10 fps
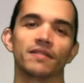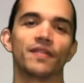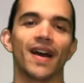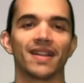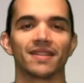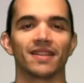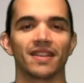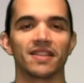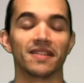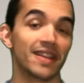fat
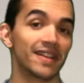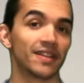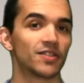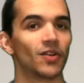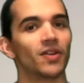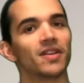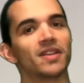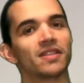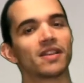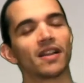is needed, so
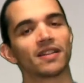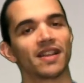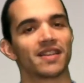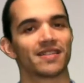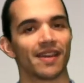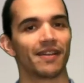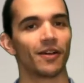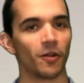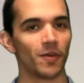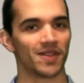not necessarily
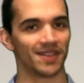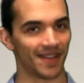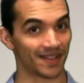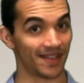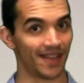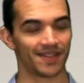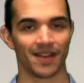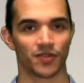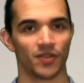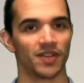always in excess.
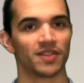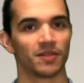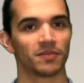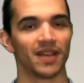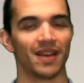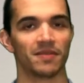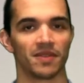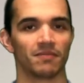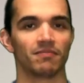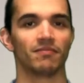Actually,
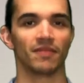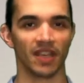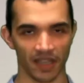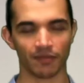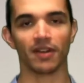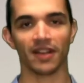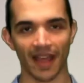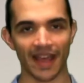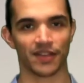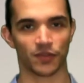sometimes it
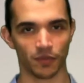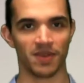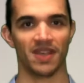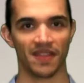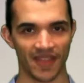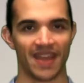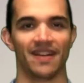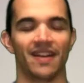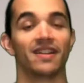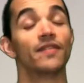really has to be
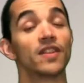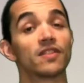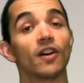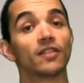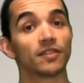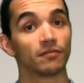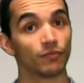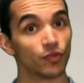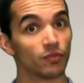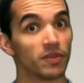there, and if it's not,
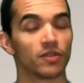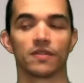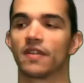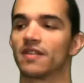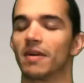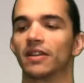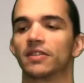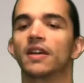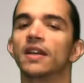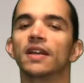you should be concerned
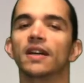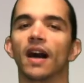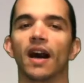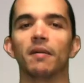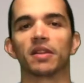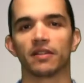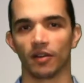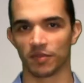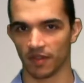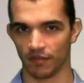about. Well,
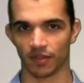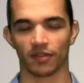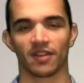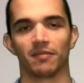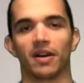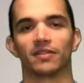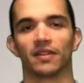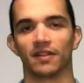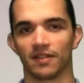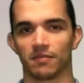obviously, we are talking about
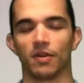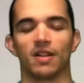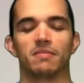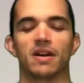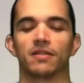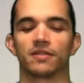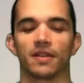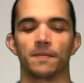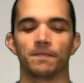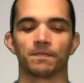small amounts.
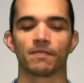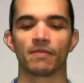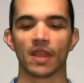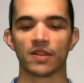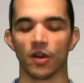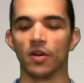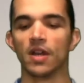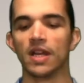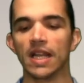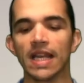So
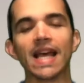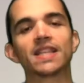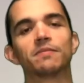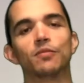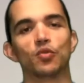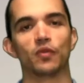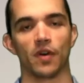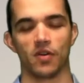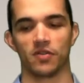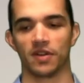let's move
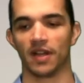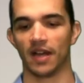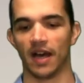on.